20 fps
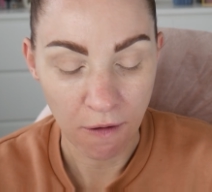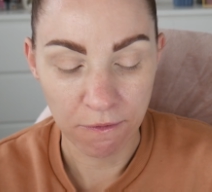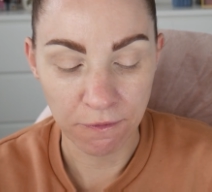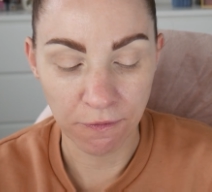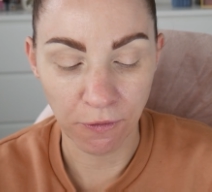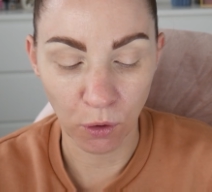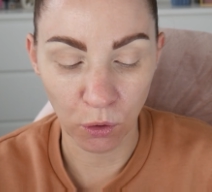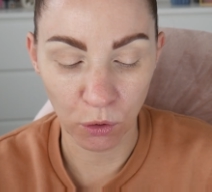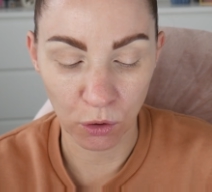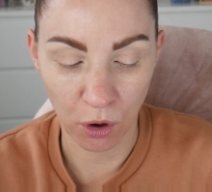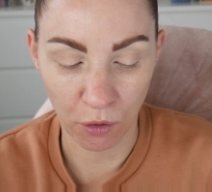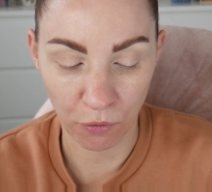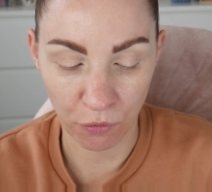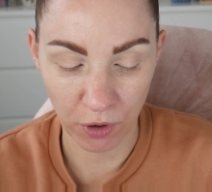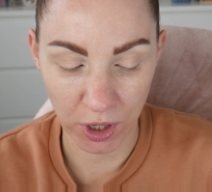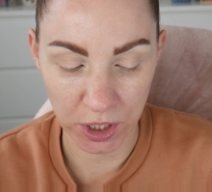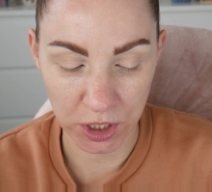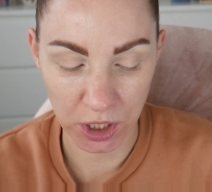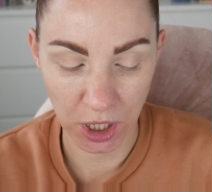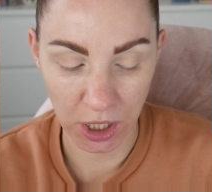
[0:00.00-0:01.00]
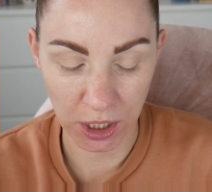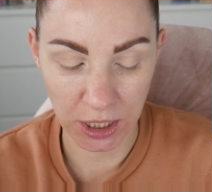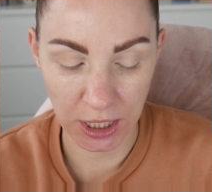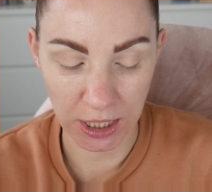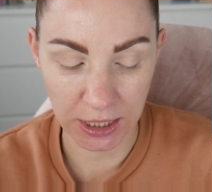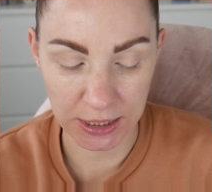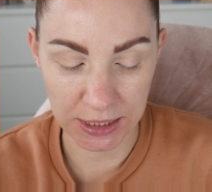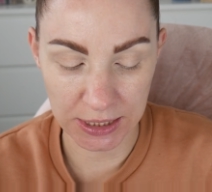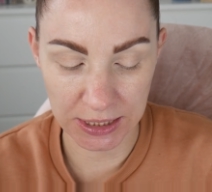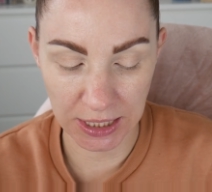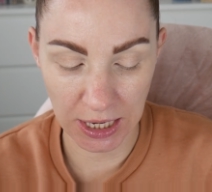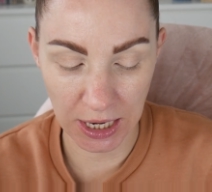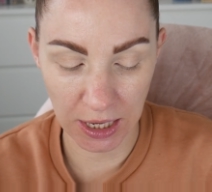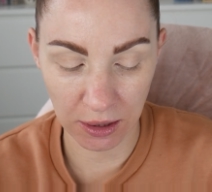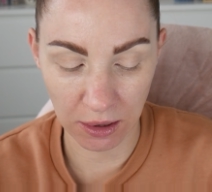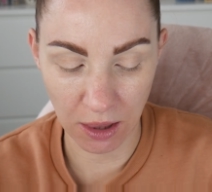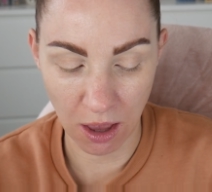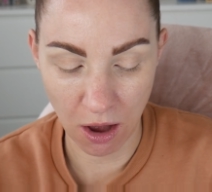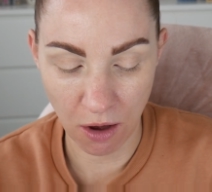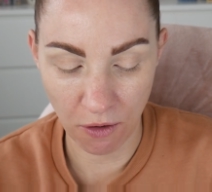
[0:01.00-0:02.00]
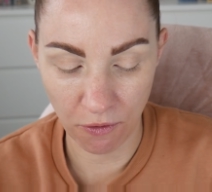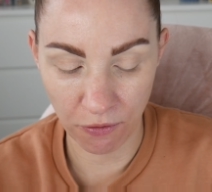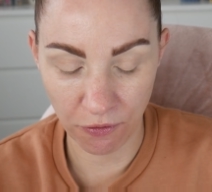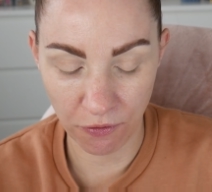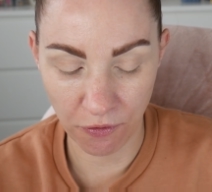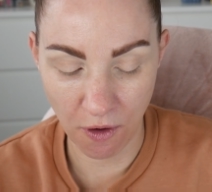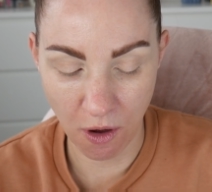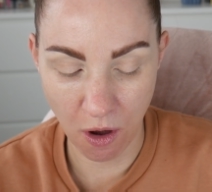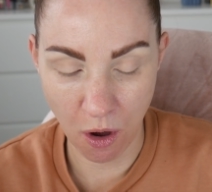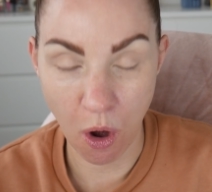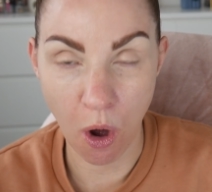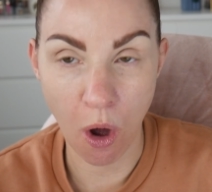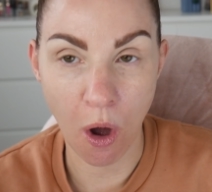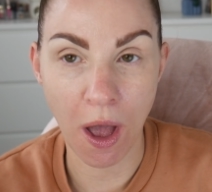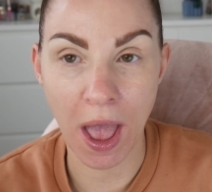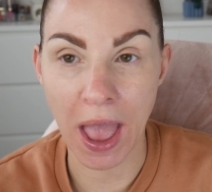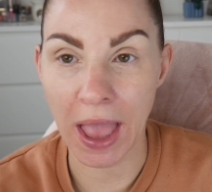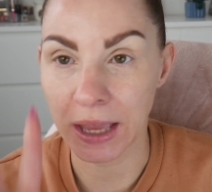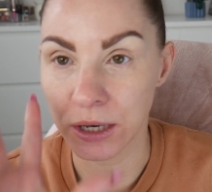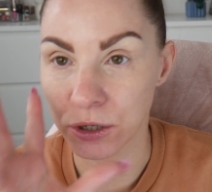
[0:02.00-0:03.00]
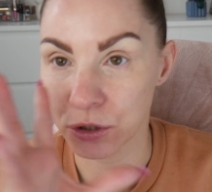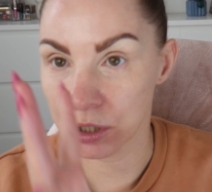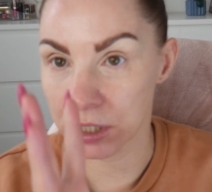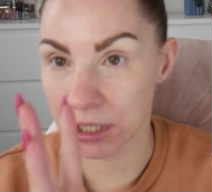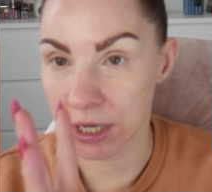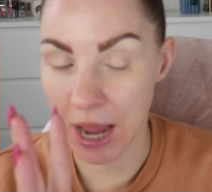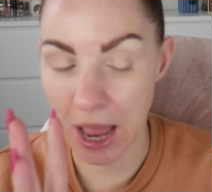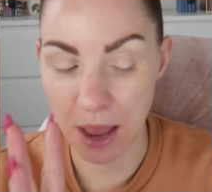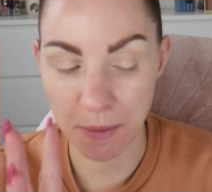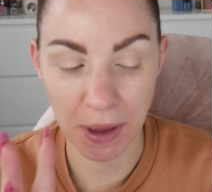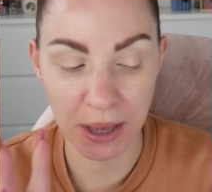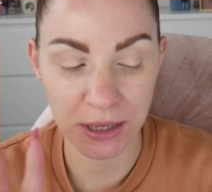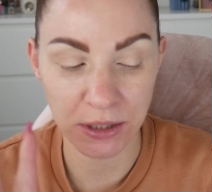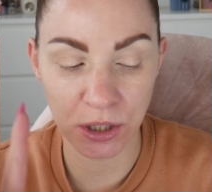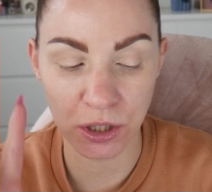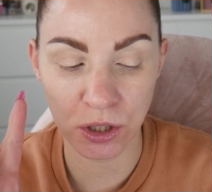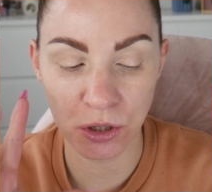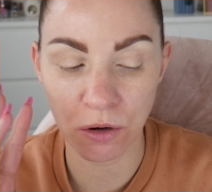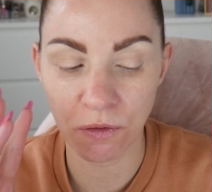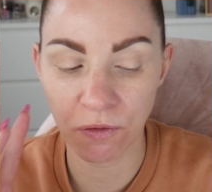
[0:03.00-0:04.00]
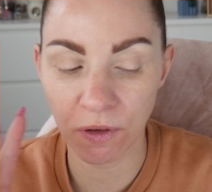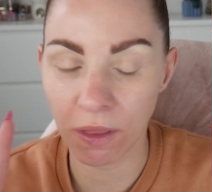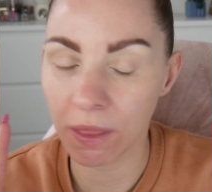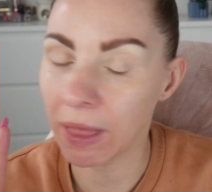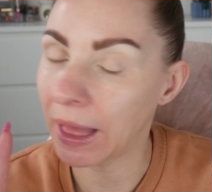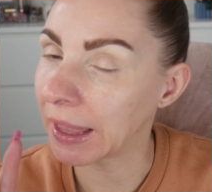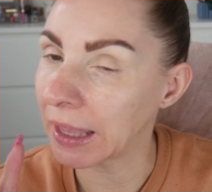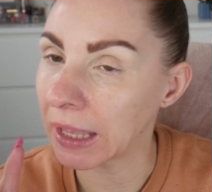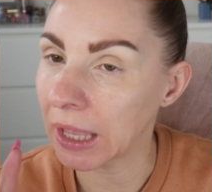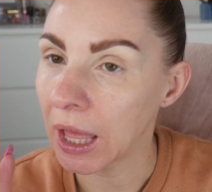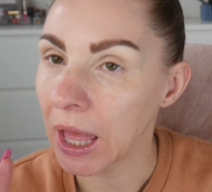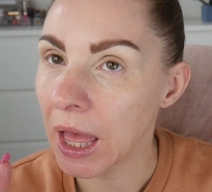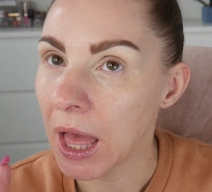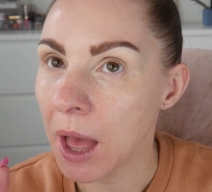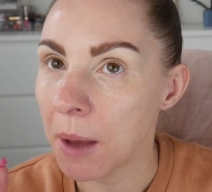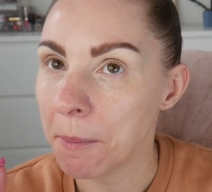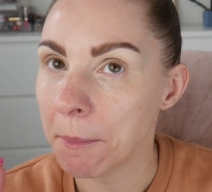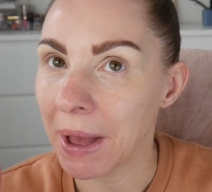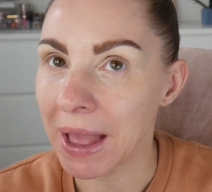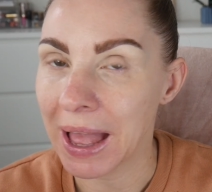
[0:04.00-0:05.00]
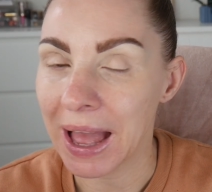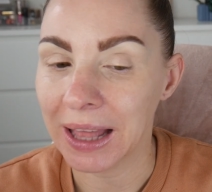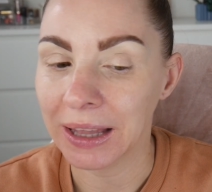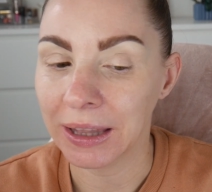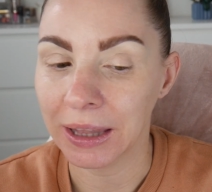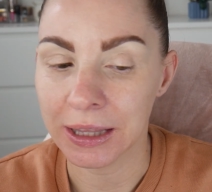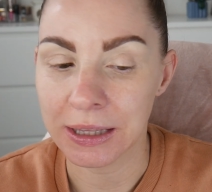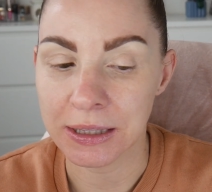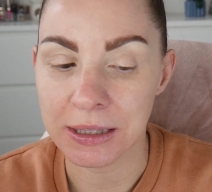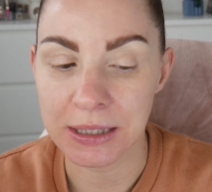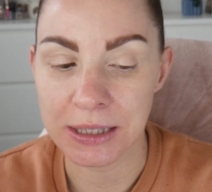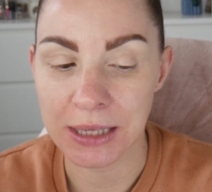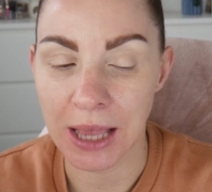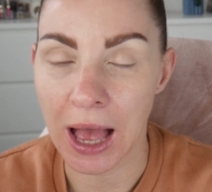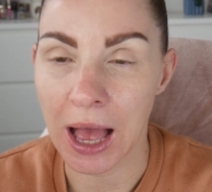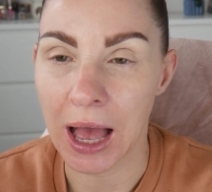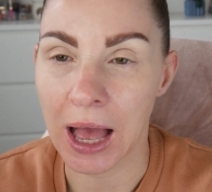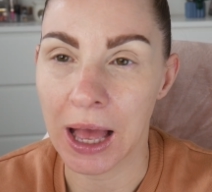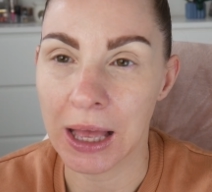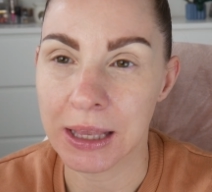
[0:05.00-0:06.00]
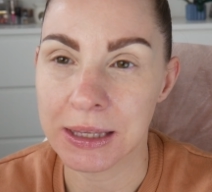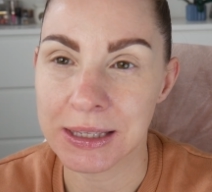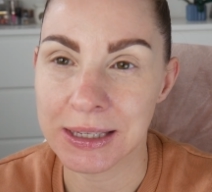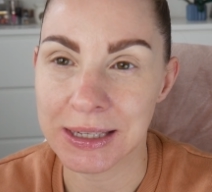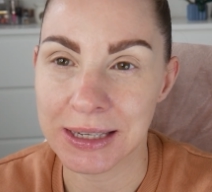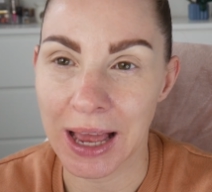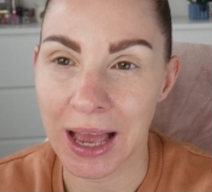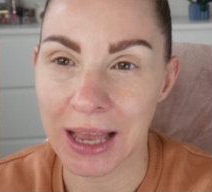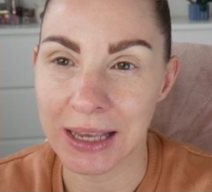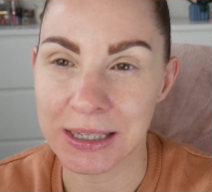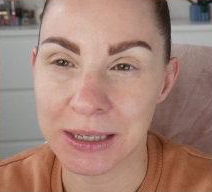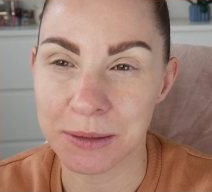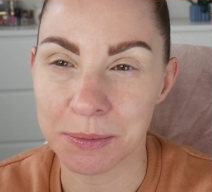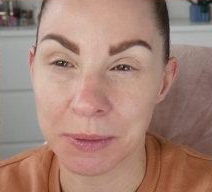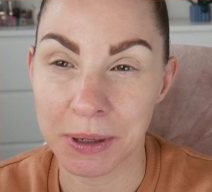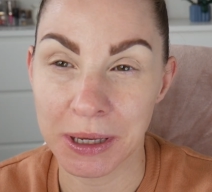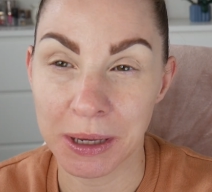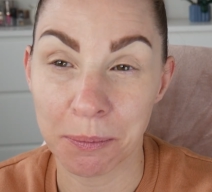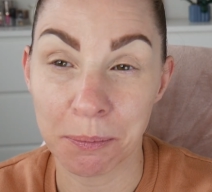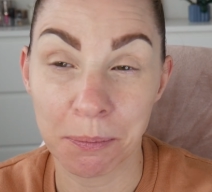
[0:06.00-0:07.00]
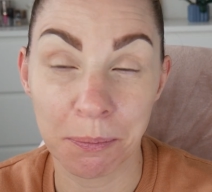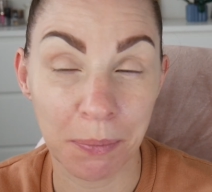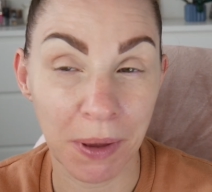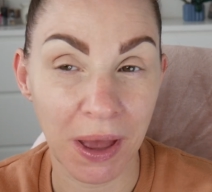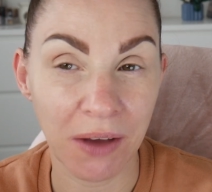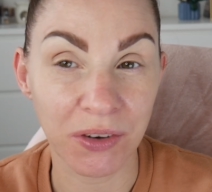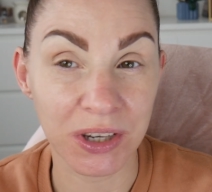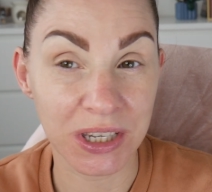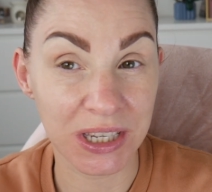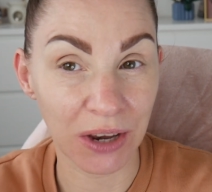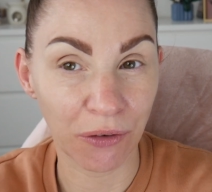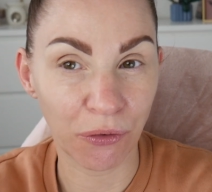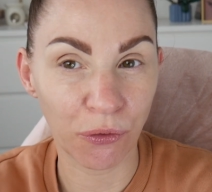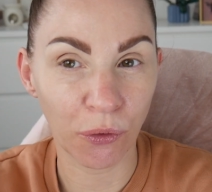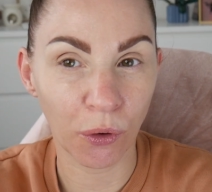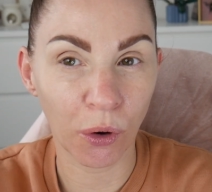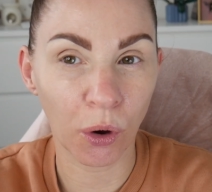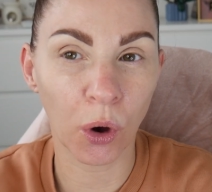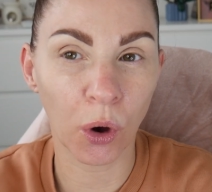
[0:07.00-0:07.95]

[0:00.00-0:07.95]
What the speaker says: Full Coverage Concealer for just an eye base, because I do feel like my eyelids are starting to be a bit of a different